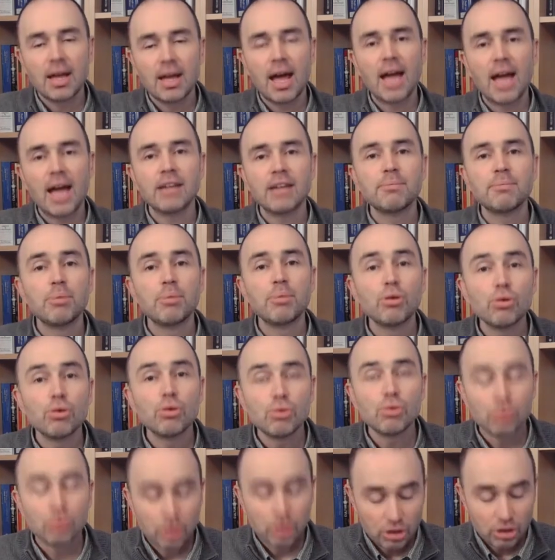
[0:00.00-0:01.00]
And
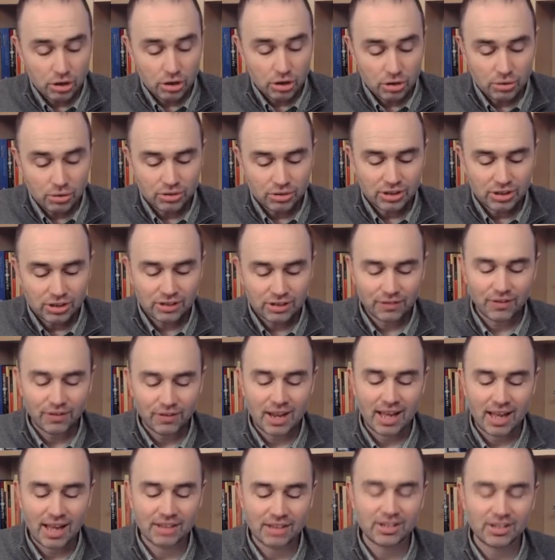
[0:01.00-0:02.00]
Paul uses
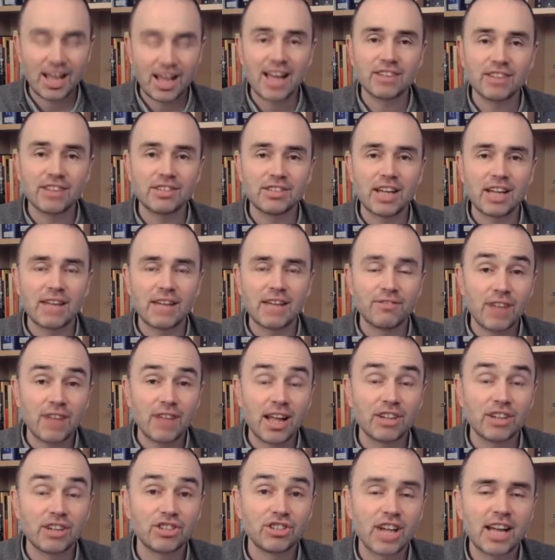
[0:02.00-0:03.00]
flesh as
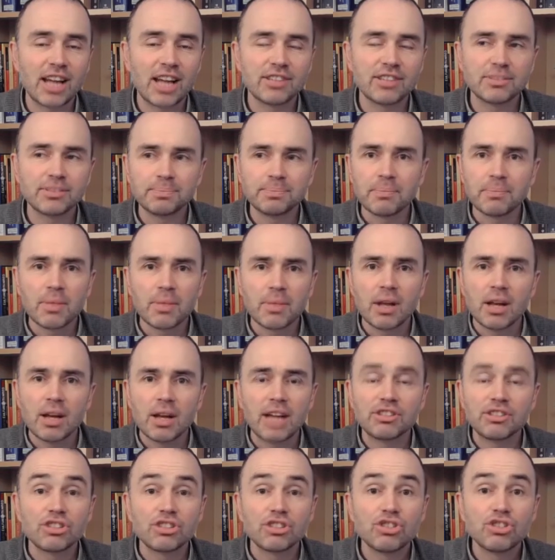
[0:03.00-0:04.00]

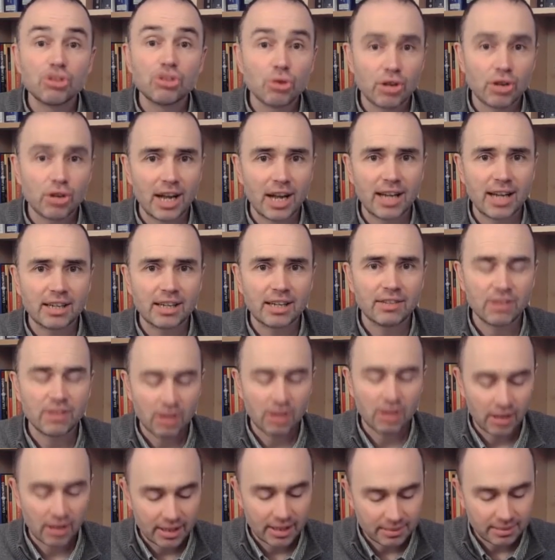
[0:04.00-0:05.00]
a shorthand, if you
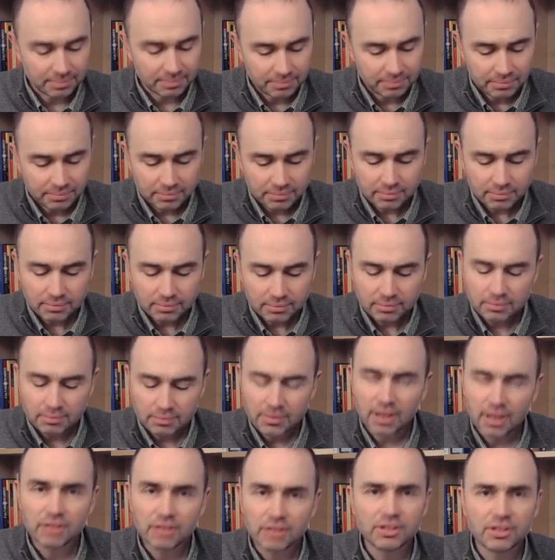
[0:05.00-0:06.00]
like,
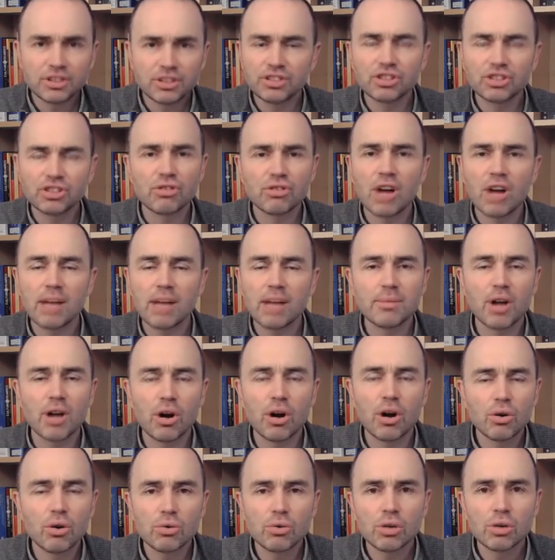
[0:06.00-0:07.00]
to describe the
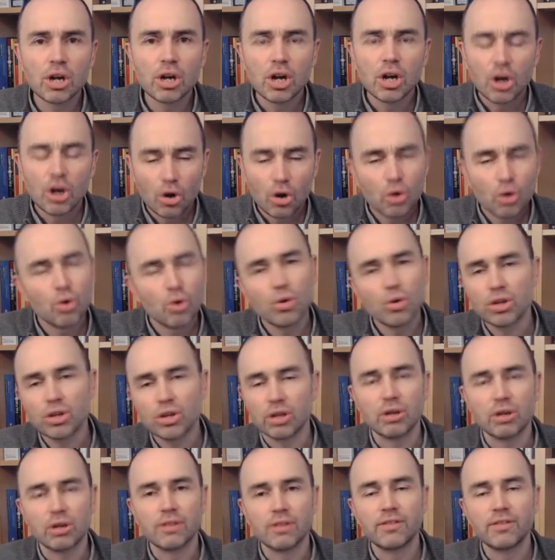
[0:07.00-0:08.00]
whole
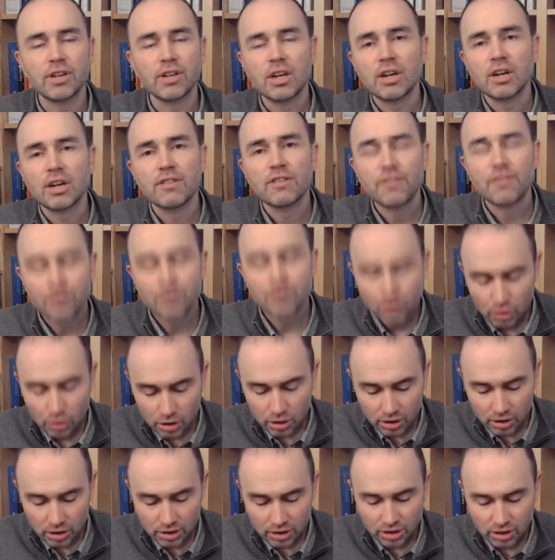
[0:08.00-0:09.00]
order of
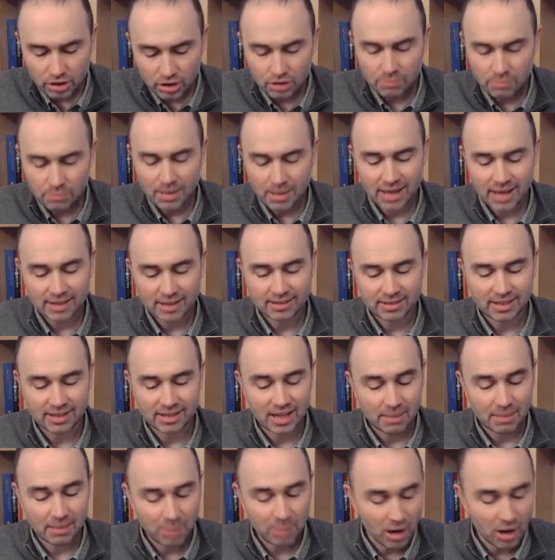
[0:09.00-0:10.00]
fallen
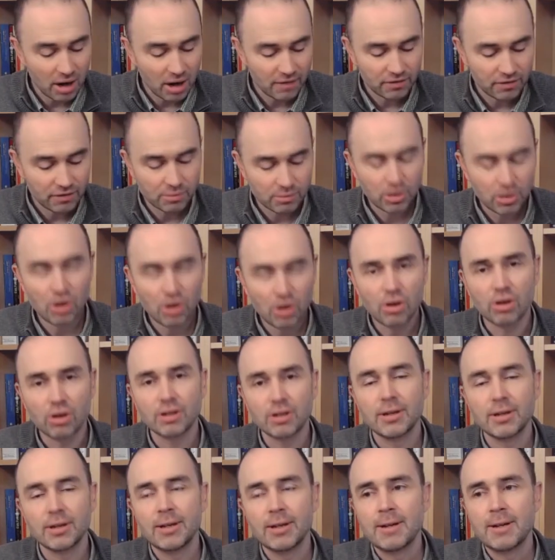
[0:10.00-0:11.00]
humanity apart from
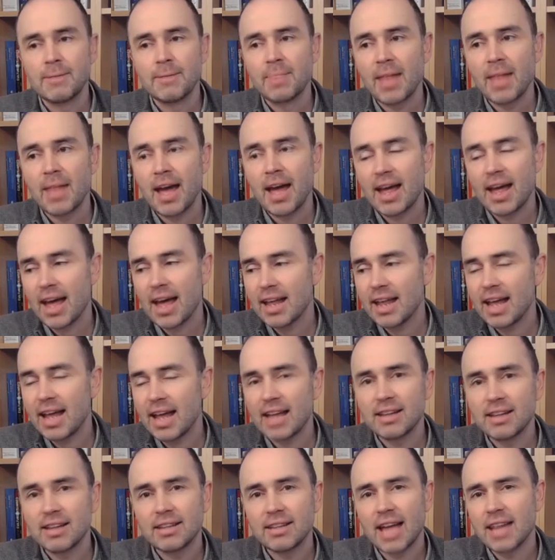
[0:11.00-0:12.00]
God,
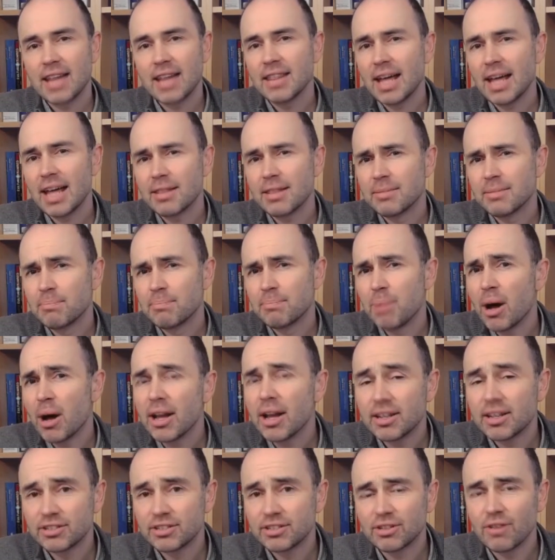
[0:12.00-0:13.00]
and that the
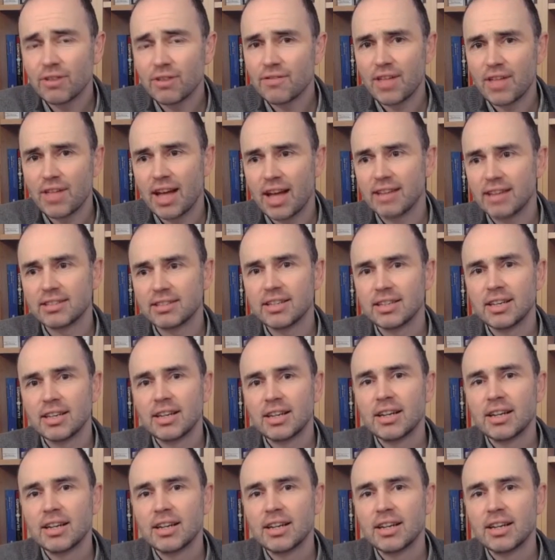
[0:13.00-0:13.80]
bias of that